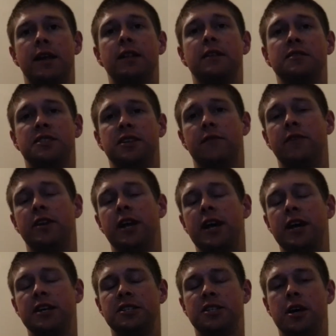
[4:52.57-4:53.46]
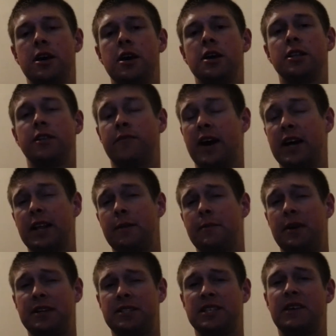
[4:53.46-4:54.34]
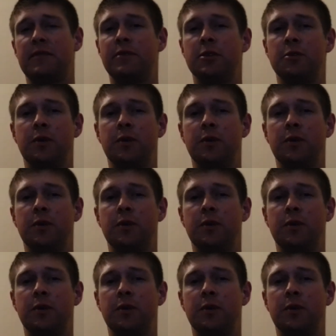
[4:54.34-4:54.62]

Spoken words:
of 7 days. Divide that by 7,